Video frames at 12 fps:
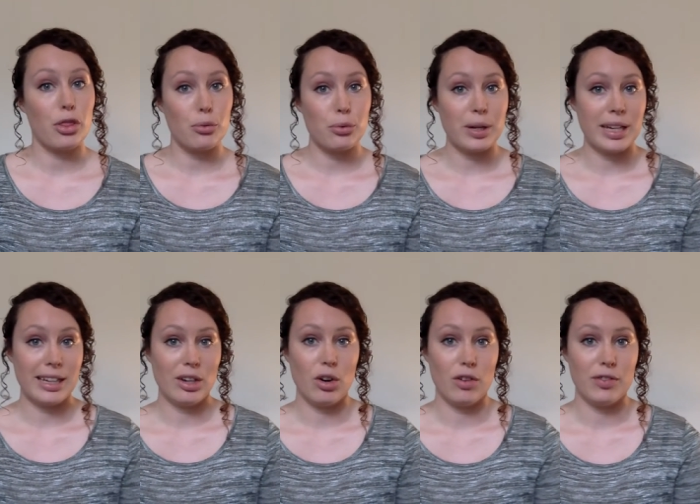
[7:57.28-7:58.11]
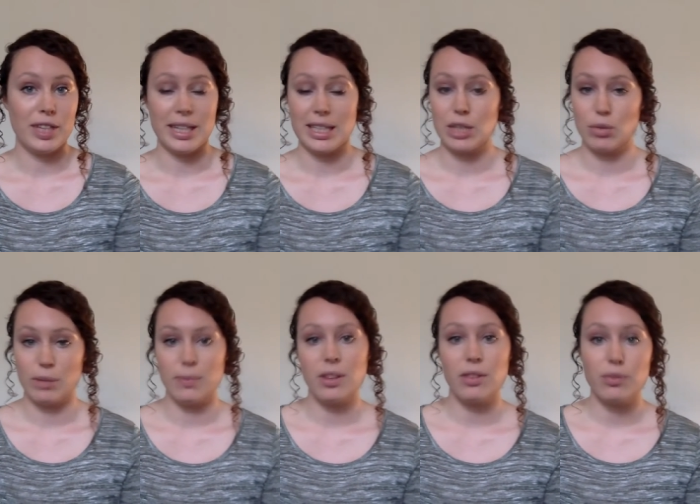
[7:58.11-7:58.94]
3 of this
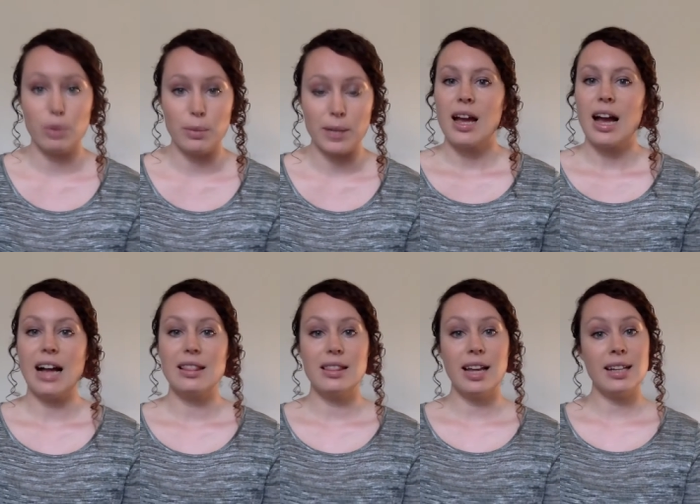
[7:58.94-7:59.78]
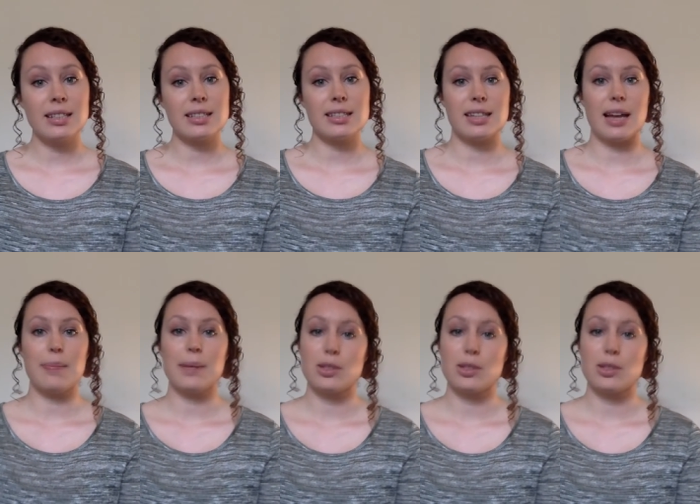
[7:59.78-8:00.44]
3-month formula. And that step is